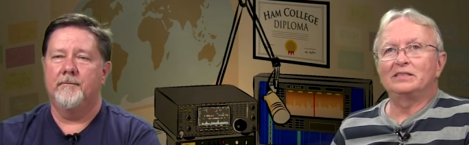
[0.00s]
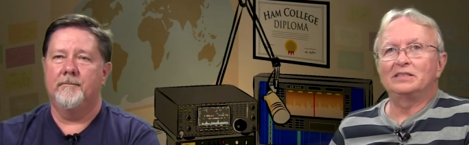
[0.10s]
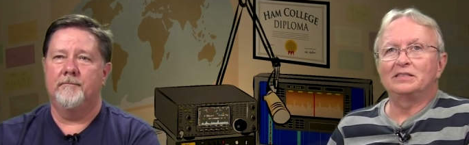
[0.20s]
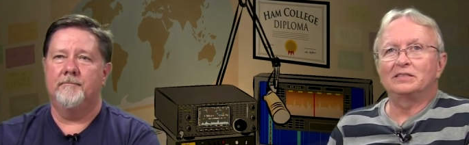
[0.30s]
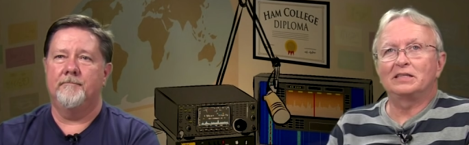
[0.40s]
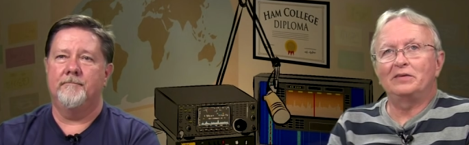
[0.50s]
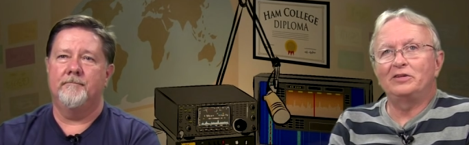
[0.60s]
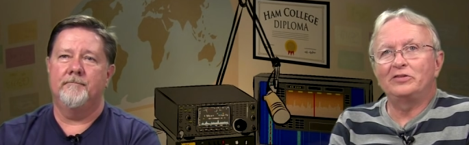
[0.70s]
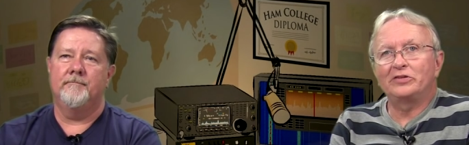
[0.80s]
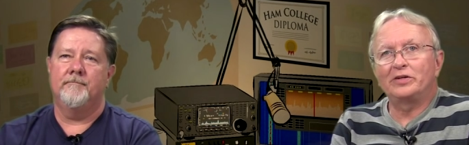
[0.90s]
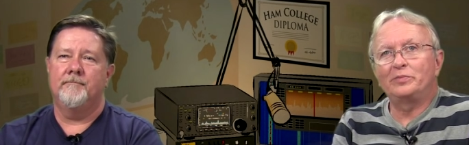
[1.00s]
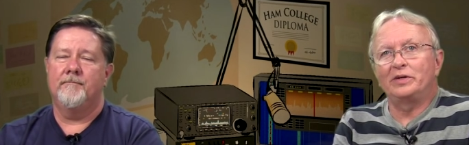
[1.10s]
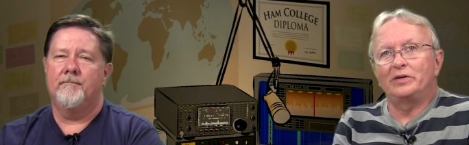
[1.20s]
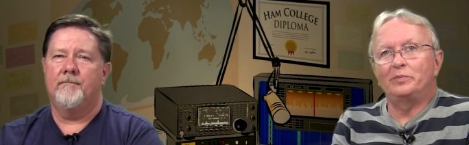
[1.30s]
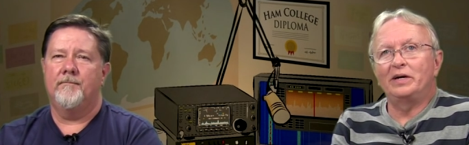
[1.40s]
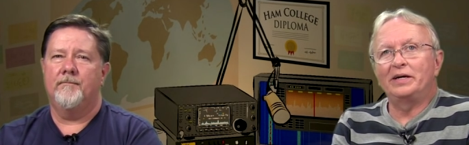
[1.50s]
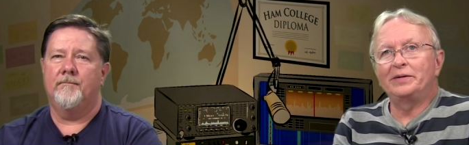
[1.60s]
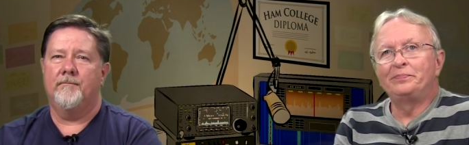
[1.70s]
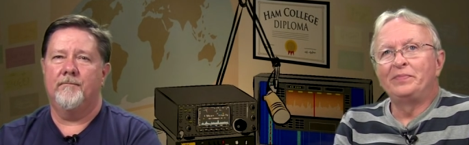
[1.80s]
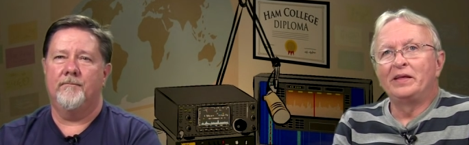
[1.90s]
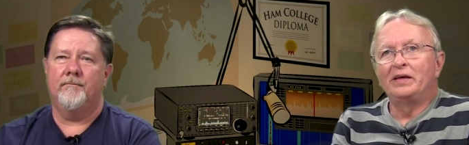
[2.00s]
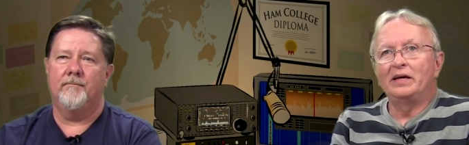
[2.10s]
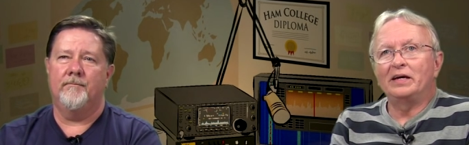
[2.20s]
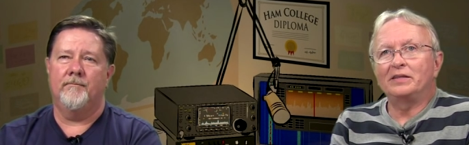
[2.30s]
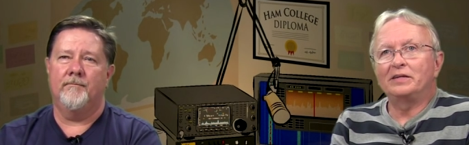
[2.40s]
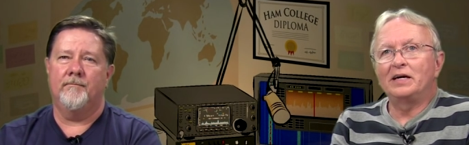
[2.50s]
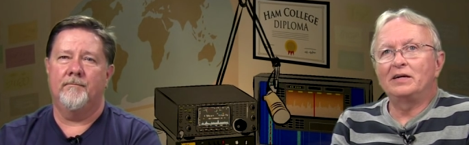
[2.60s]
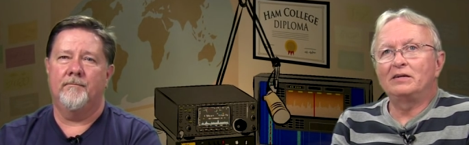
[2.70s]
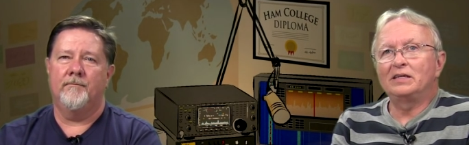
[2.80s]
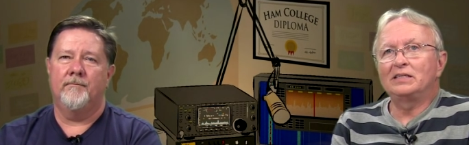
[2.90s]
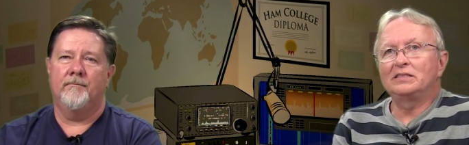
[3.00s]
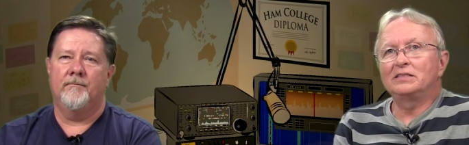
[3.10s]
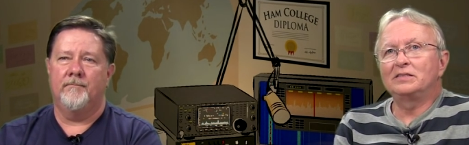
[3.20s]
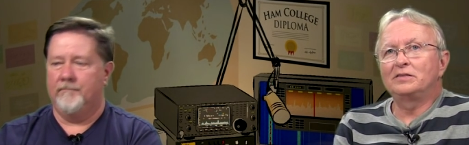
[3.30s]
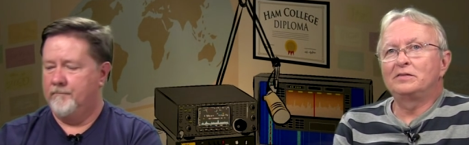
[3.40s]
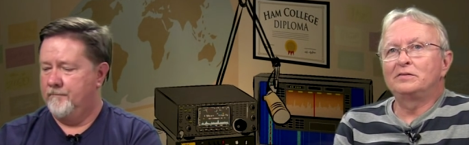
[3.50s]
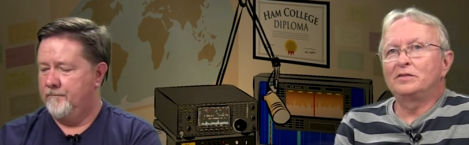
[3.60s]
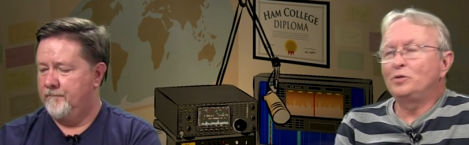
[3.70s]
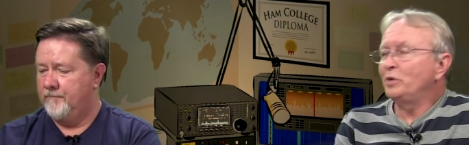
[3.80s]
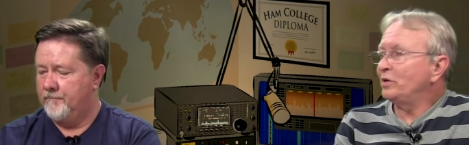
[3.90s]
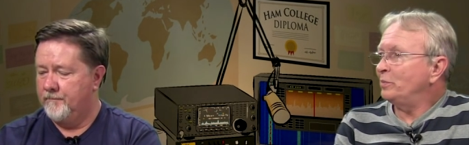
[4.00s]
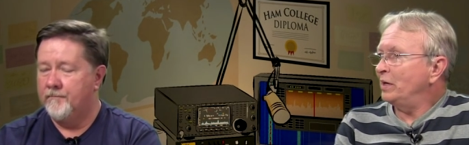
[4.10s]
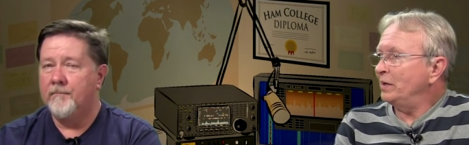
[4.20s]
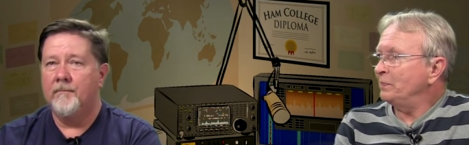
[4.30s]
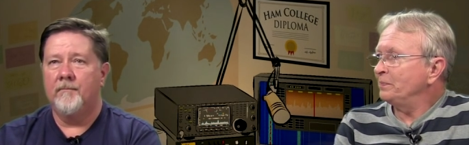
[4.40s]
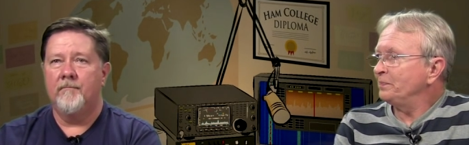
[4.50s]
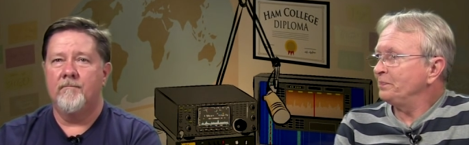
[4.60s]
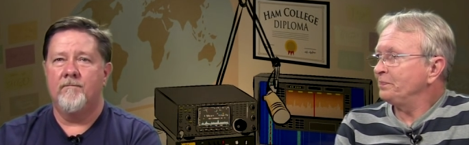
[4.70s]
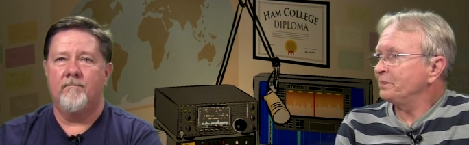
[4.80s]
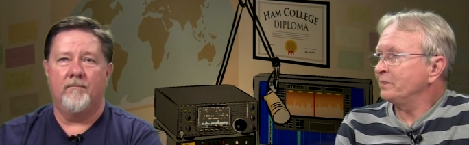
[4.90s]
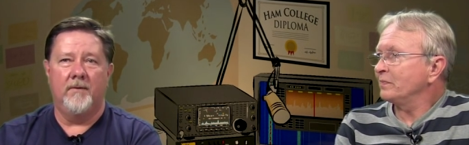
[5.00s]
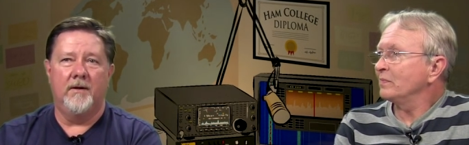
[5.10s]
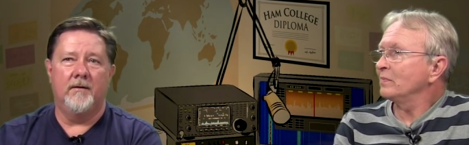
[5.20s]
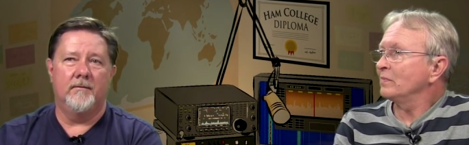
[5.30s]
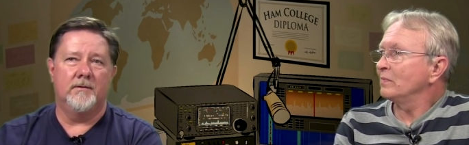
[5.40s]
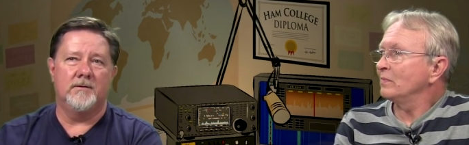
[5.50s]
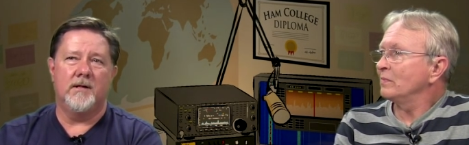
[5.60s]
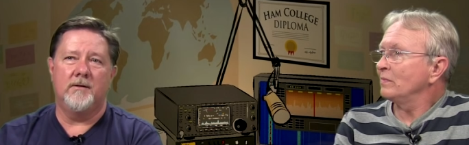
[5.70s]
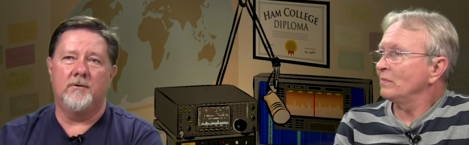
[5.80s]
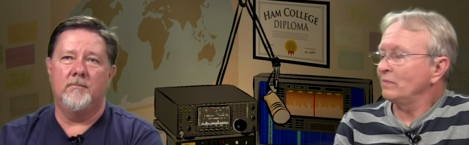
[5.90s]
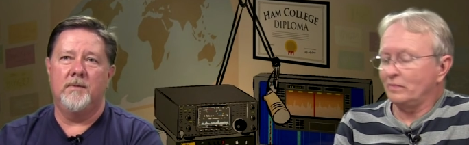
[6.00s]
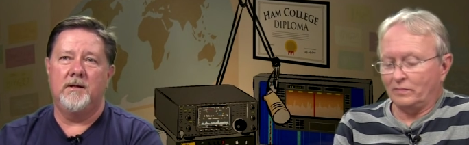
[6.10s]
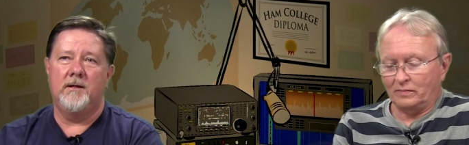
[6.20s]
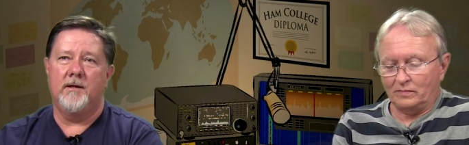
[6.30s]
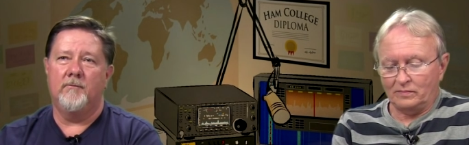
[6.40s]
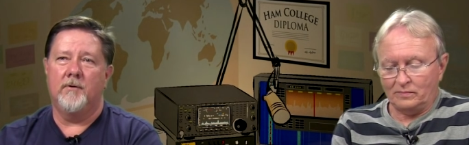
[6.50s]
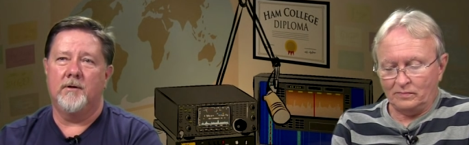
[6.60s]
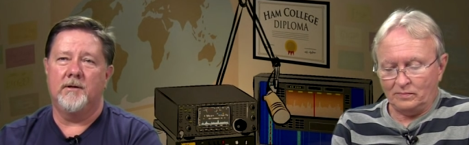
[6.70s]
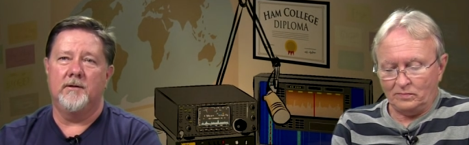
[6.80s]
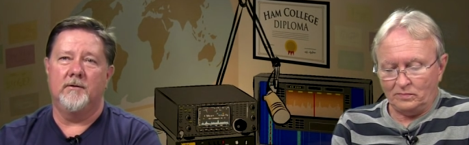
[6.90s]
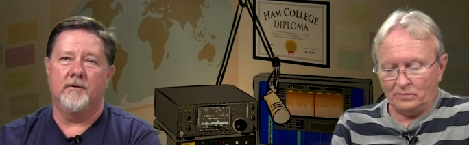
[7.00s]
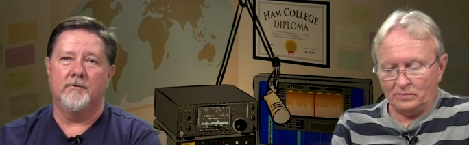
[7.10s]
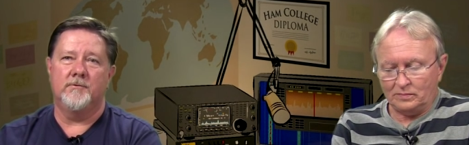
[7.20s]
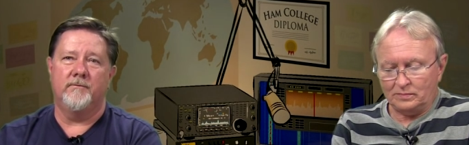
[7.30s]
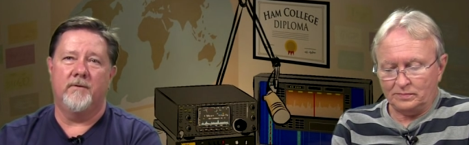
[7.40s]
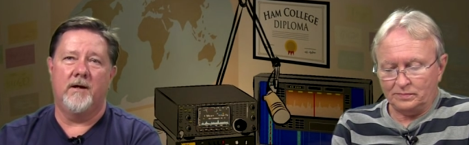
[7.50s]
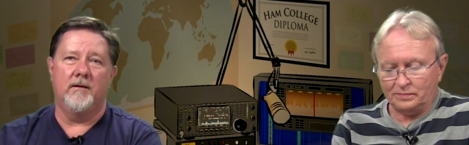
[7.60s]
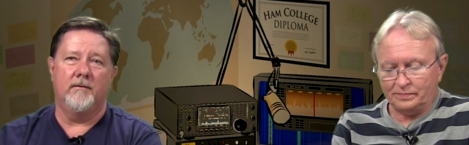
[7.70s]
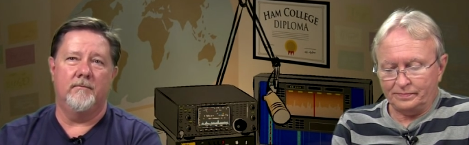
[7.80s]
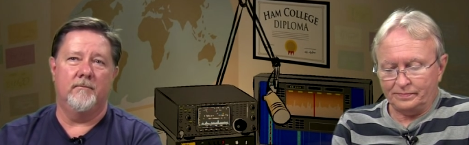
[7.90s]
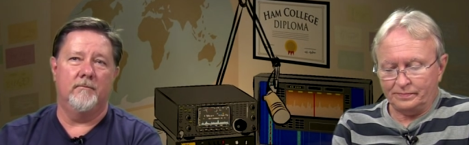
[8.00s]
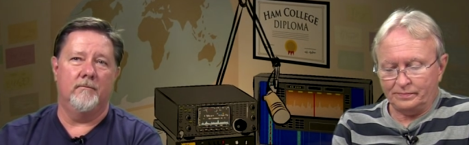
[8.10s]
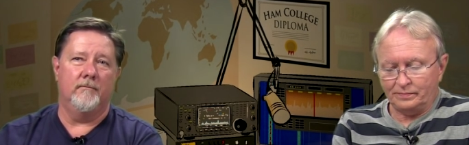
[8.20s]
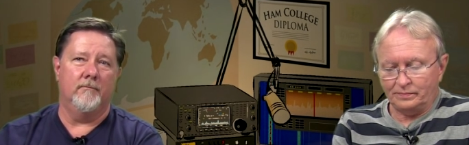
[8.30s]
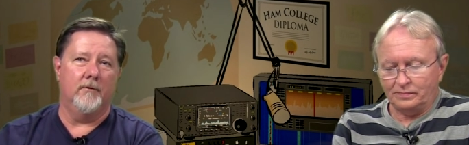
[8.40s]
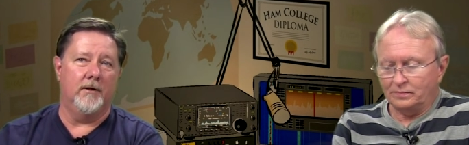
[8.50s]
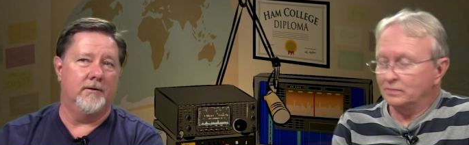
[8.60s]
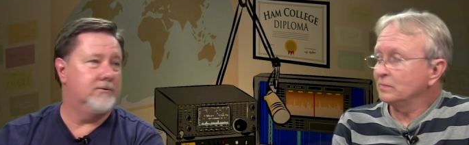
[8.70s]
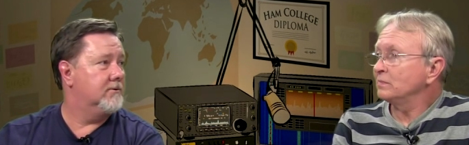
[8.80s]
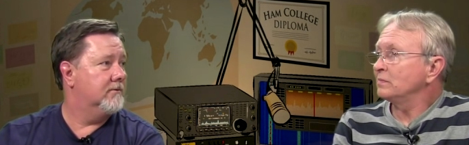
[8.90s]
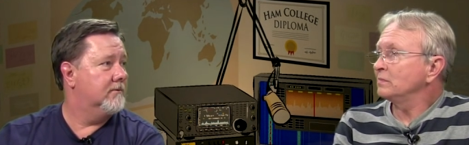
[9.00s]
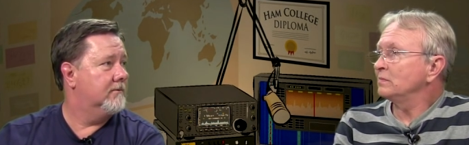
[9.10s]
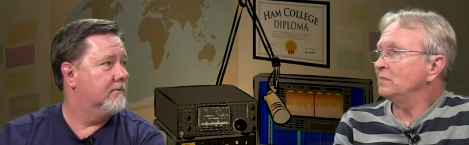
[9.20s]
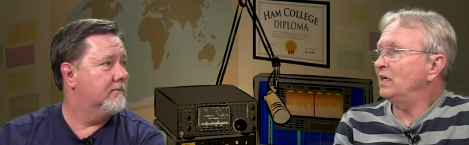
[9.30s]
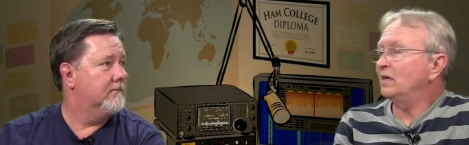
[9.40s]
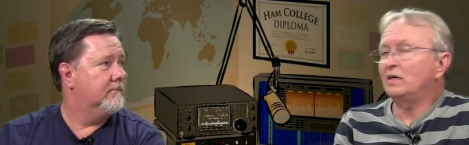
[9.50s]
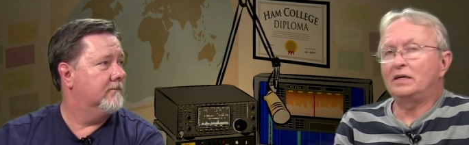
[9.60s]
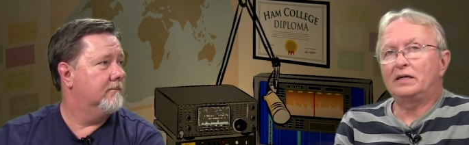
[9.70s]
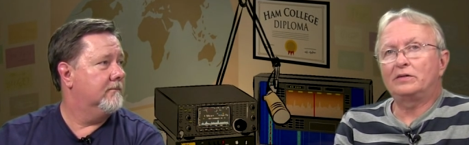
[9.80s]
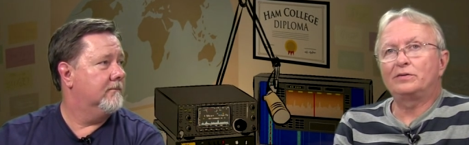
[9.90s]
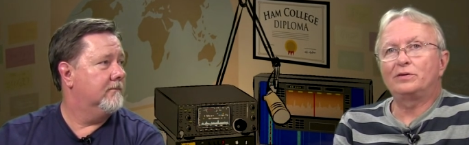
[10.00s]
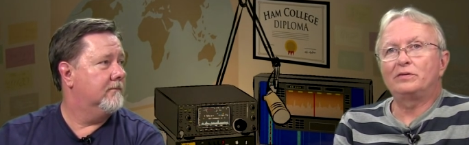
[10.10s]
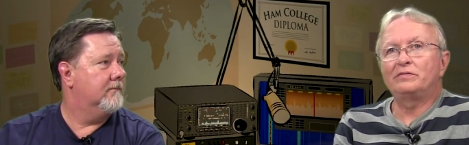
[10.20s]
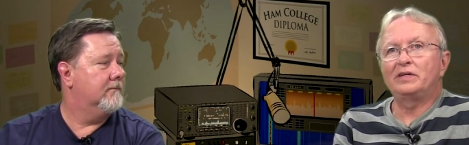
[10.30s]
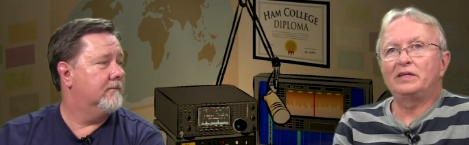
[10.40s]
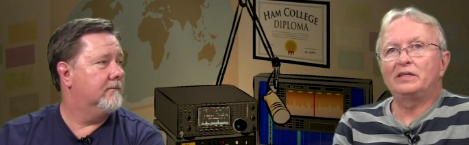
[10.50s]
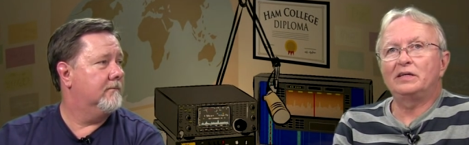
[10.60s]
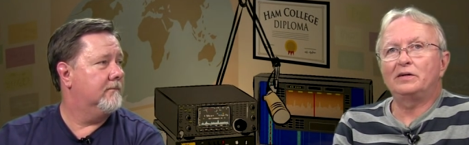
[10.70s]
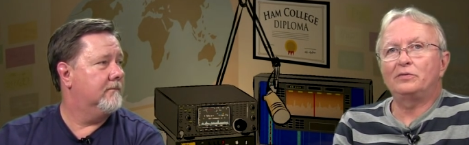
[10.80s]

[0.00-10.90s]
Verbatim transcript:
Speaker 1: is in the 70 centimeter band, and the downlink is in the two meter band. Yeah, there's
Speaker 2: not too many that work in the ultraviolet range.
Speaker 1: Yeah, and I don't know of any that